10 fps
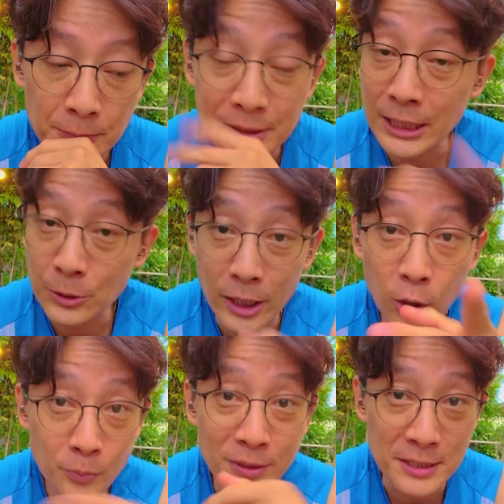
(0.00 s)
But anyway,
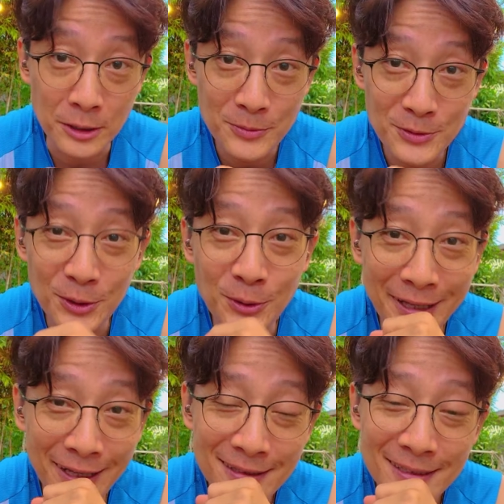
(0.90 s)
I hope this helps.
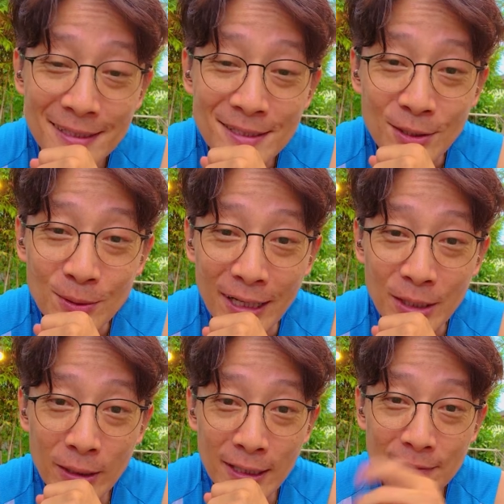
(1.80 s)
Okay. So
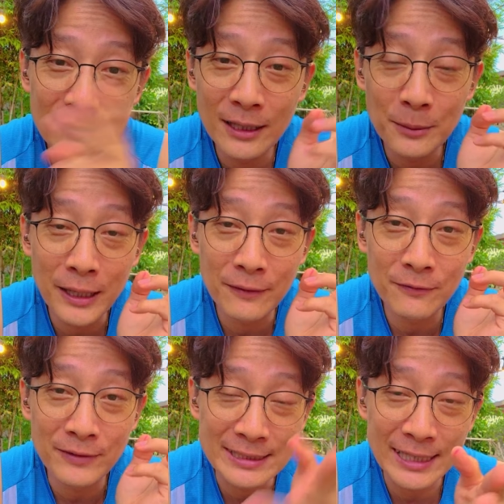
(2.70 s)
anyway, have
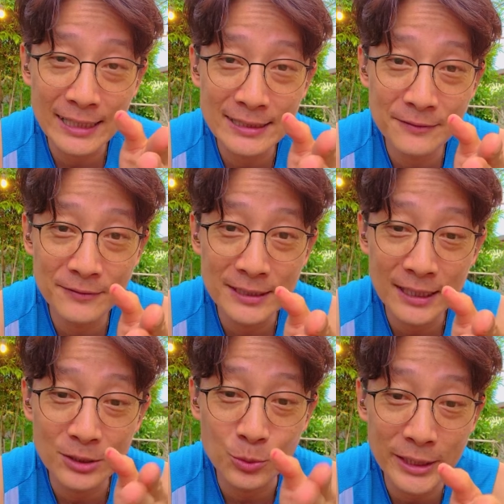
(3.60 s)
a fantastic
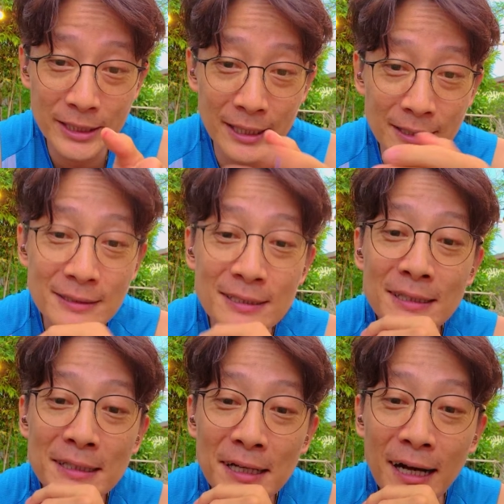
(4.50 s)
weekend.
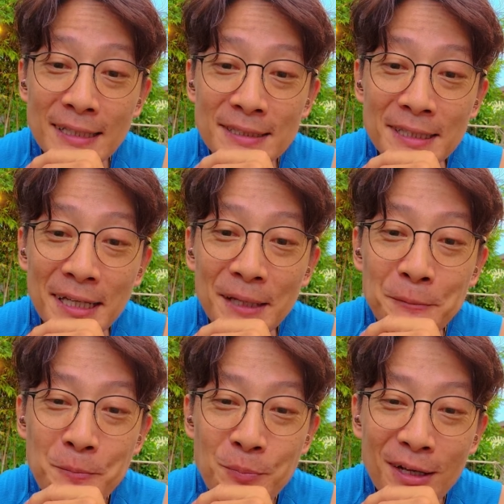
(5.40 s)
Hi,
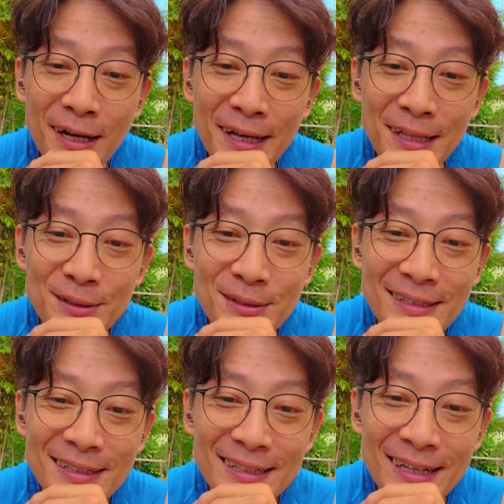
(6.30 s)
CK. Hi, Helen.
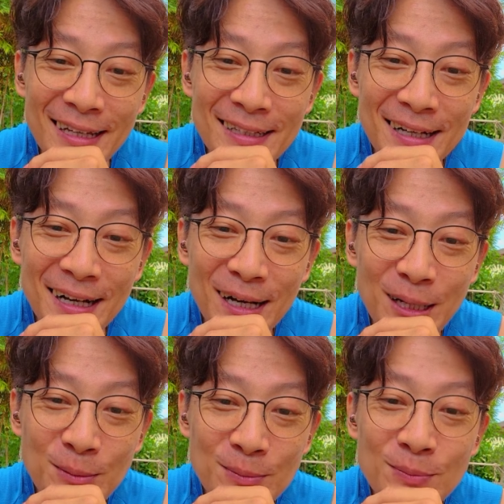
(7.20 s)
And
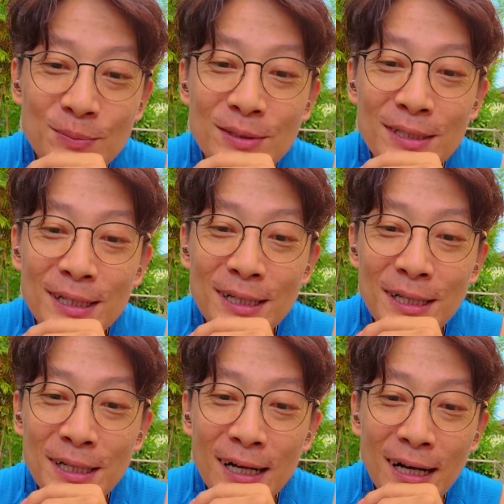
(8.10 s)

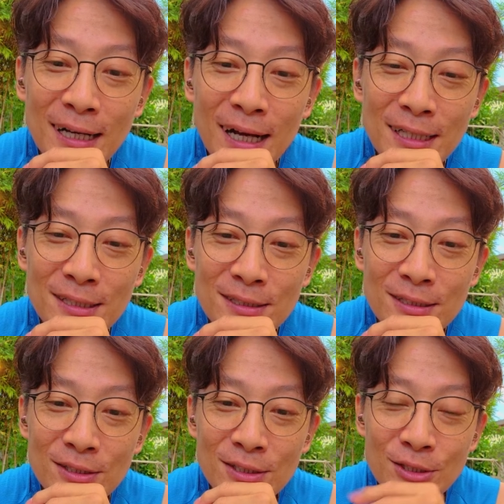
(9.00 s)
hi,
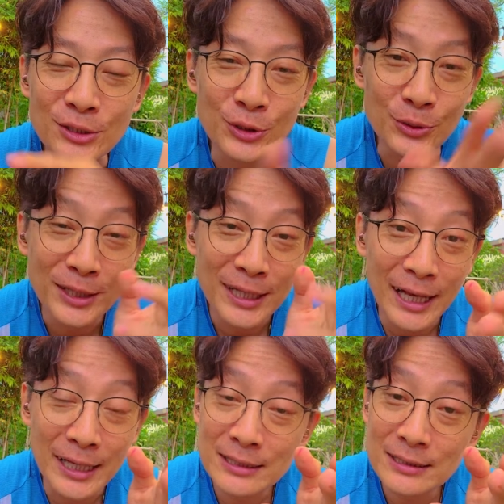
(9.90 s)
you.
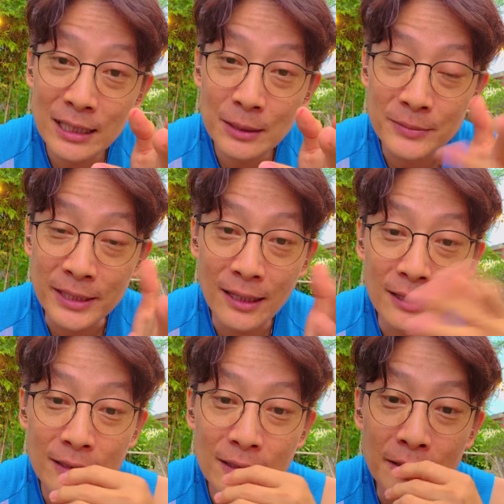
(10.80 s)
And
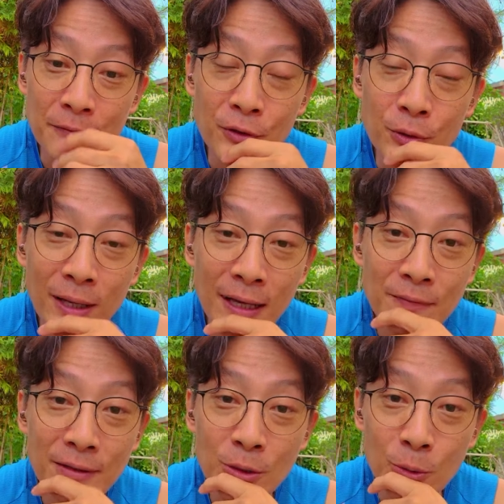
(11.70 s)
if you
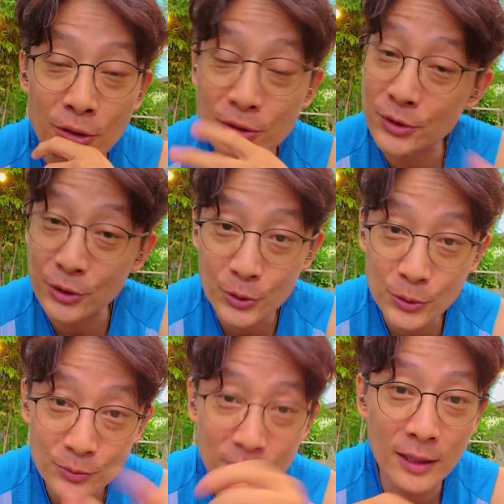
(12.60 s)
have any questions,
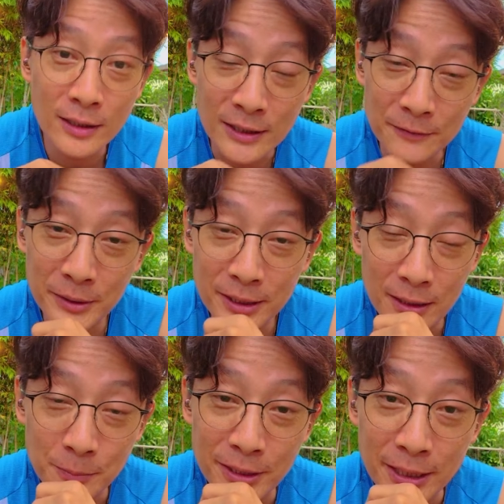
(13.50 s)
do give me
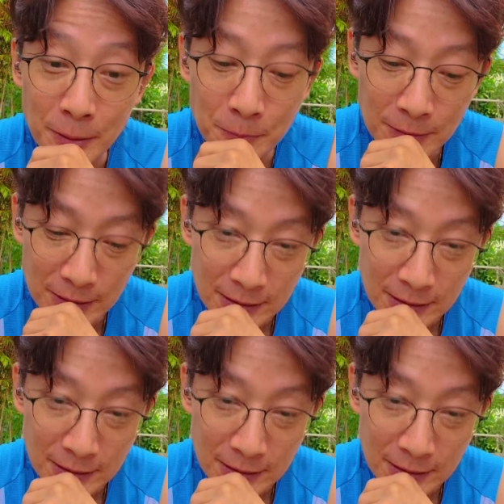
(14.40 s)
a PM.